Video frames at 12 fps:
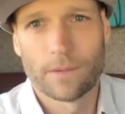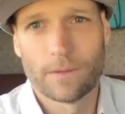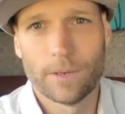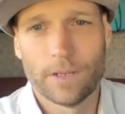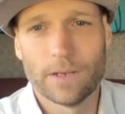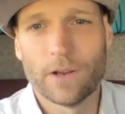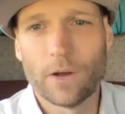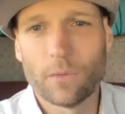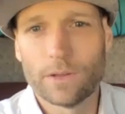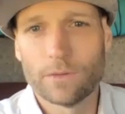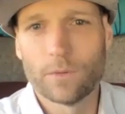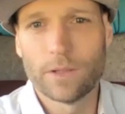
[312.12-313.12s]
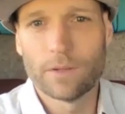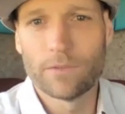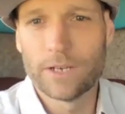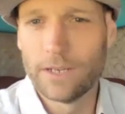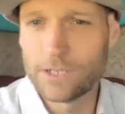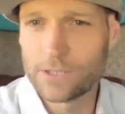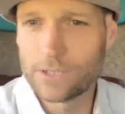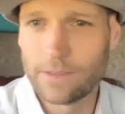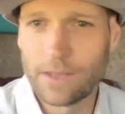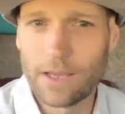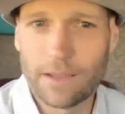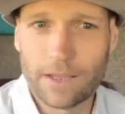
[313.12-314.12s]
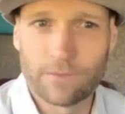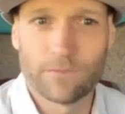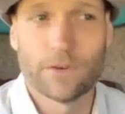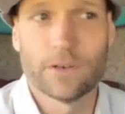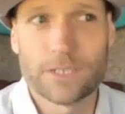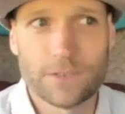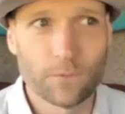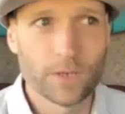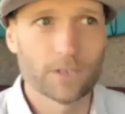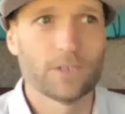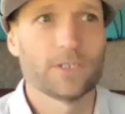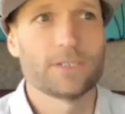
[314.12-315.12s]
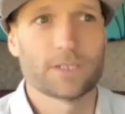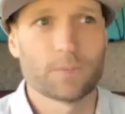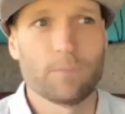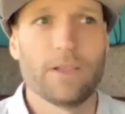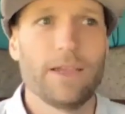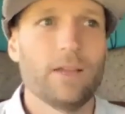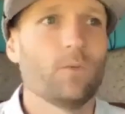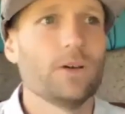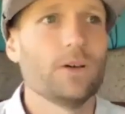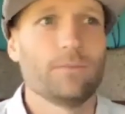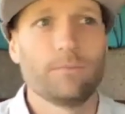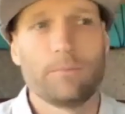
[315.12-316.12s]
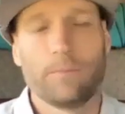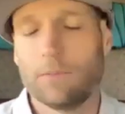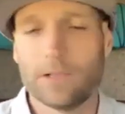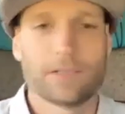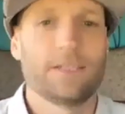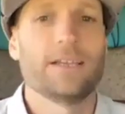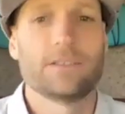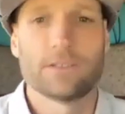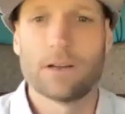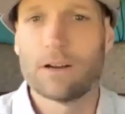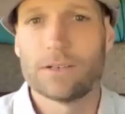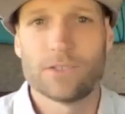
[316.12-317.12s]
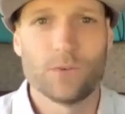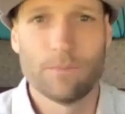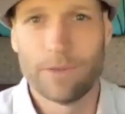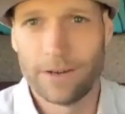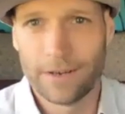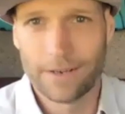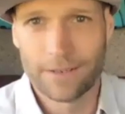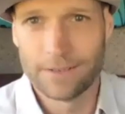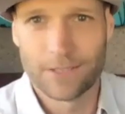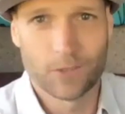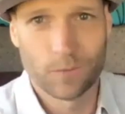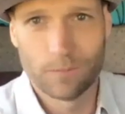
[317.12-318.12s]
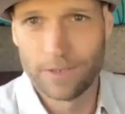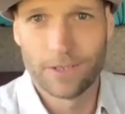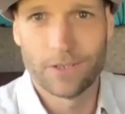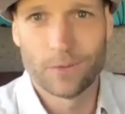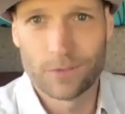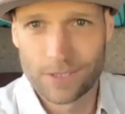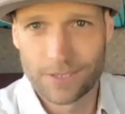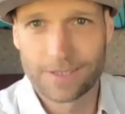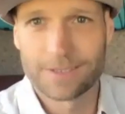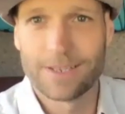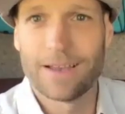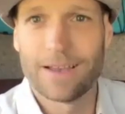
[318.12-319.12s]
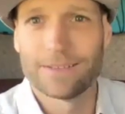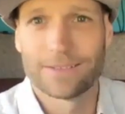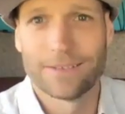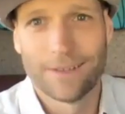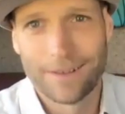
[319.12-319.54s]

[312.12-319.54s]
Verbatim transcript: But you know, we we initially thought like first if we could just explain what public lands are to Americans, this would be a huge success.